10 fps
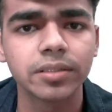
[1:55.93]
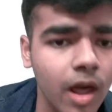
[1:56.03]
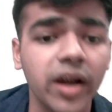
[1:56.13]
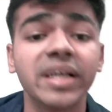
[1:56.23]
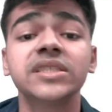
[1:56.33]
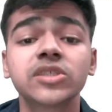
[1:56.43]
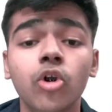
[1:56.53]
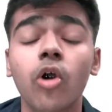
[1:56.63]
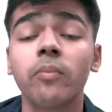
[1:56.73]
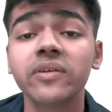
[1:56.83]
against
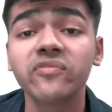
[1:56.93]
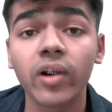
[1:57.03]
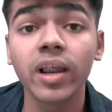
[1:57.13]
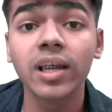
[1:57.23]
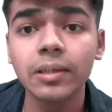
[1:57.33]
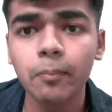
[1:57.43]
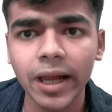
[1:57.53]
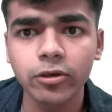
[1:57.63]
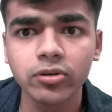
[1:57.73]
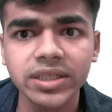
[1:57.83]
common fungal
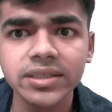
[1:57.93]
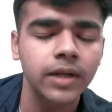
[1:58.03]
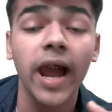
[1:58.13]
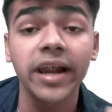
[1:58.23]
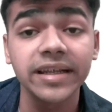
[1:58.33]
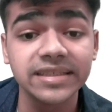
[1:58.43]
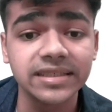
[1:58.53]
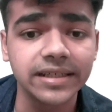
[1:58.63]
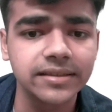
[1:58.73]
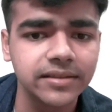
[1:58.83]
pathogens and
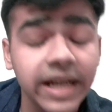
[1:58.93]
insects.